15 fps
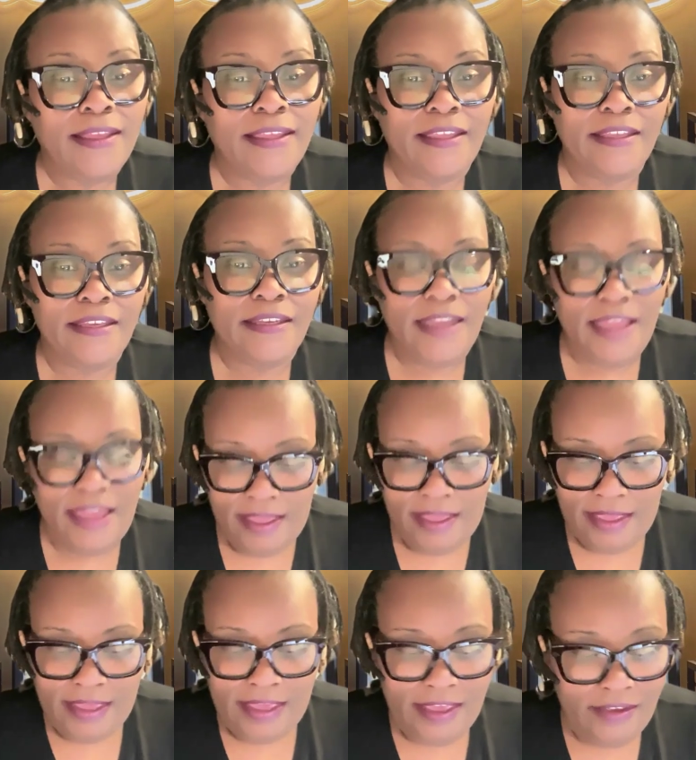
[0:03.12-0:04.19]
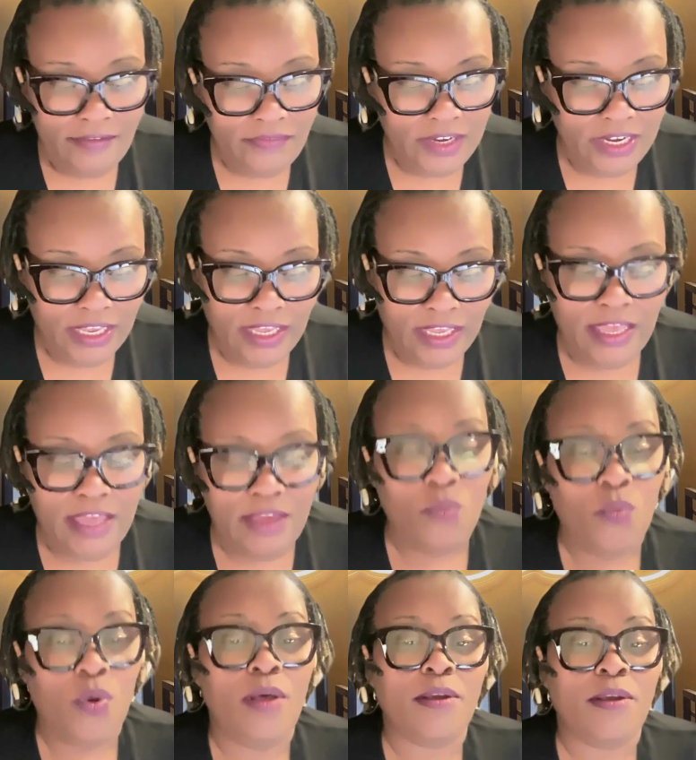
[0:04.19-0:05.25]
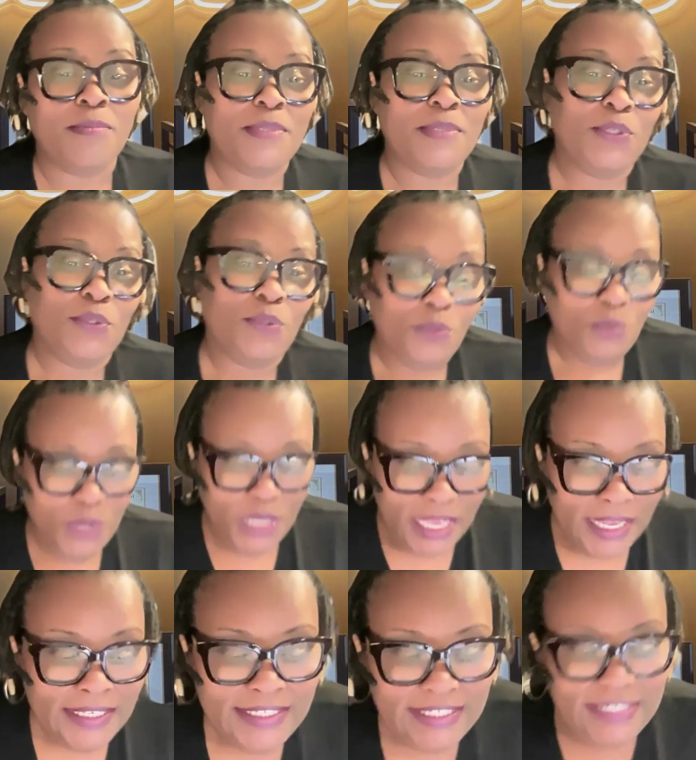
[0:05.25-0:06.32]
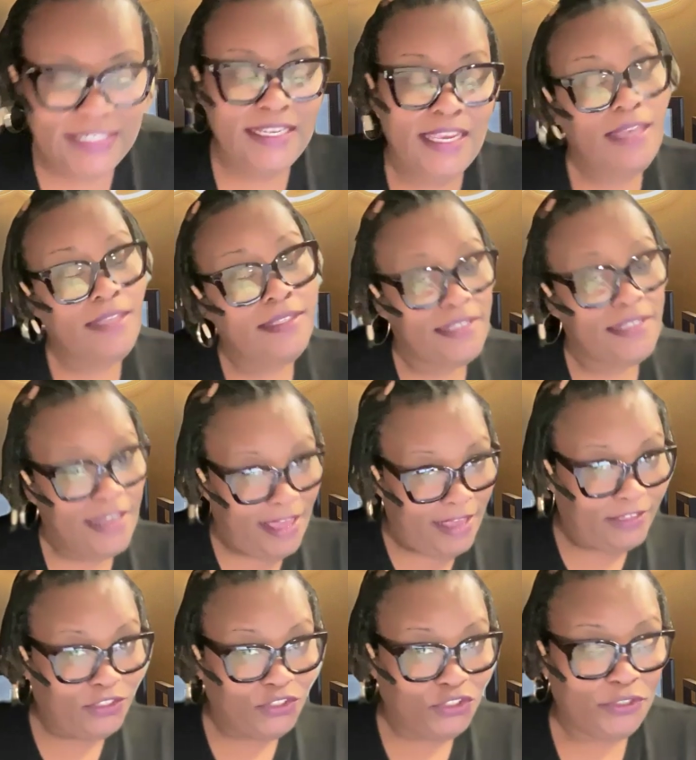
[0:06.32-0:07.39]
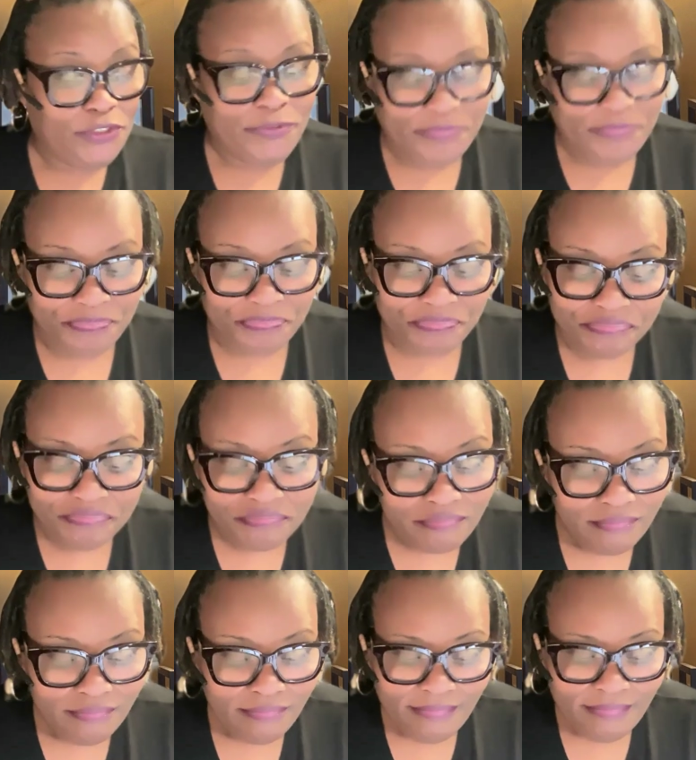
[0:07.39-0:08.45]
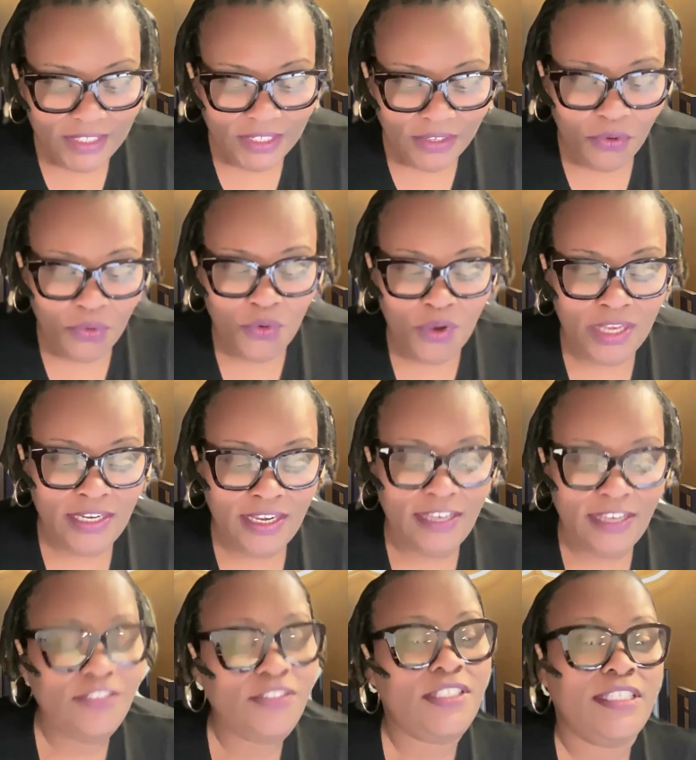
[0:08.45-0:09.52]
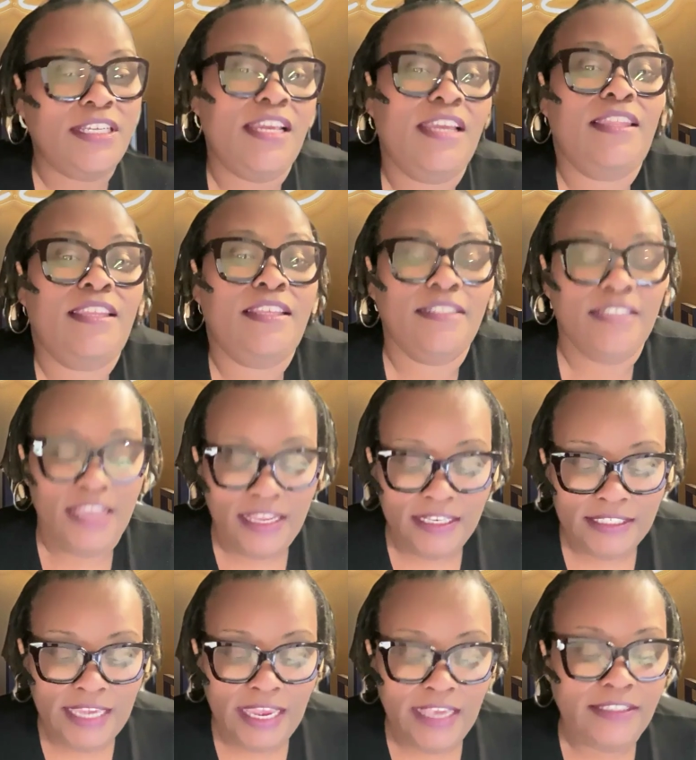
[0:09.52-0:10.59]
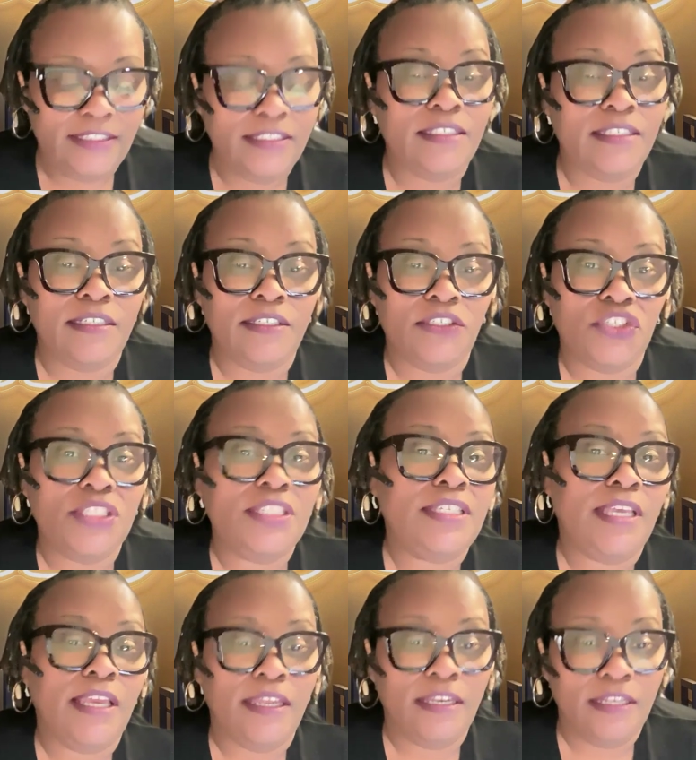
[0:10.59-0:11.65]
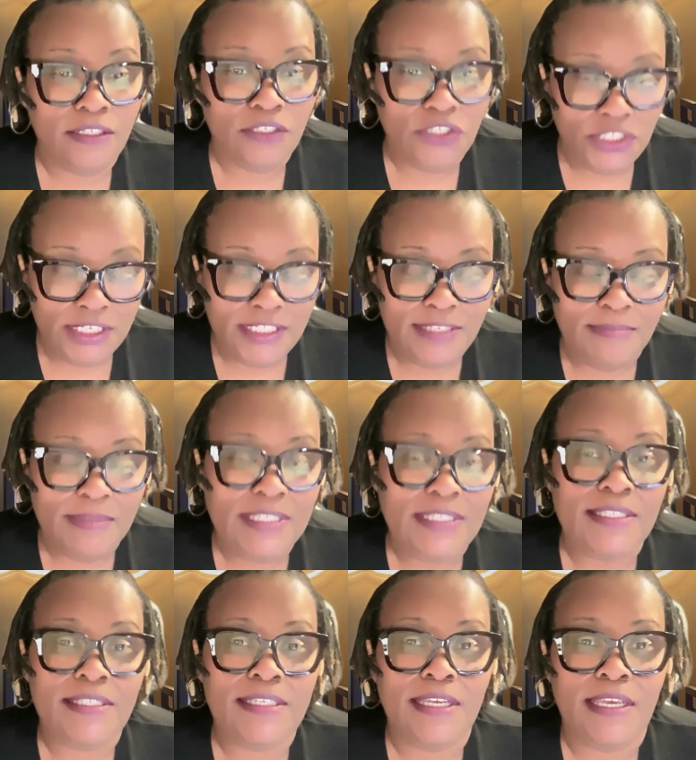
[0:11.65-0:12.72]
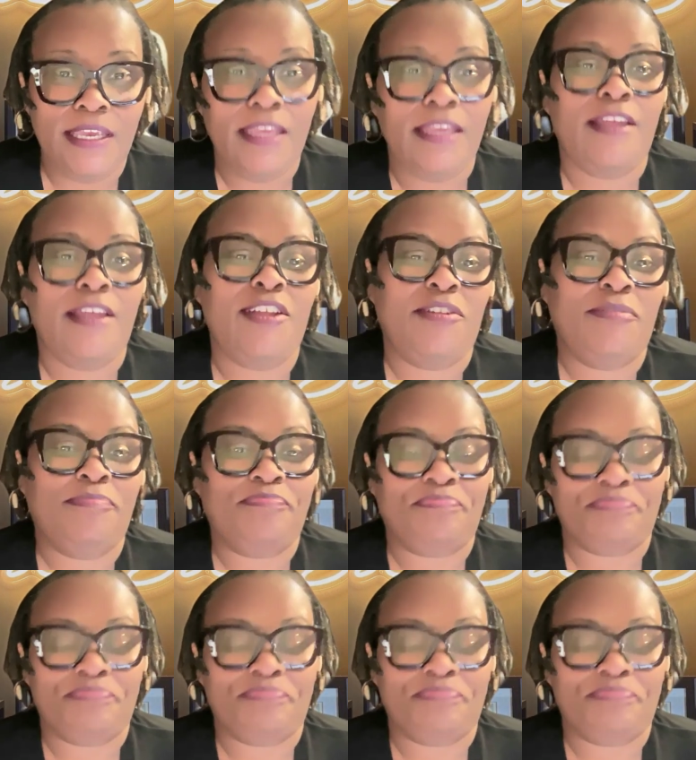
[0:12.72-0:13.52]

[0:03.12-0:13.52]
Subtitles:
Good evening, and welcome to today's lecture on understanding tax deductions and adjustments to income.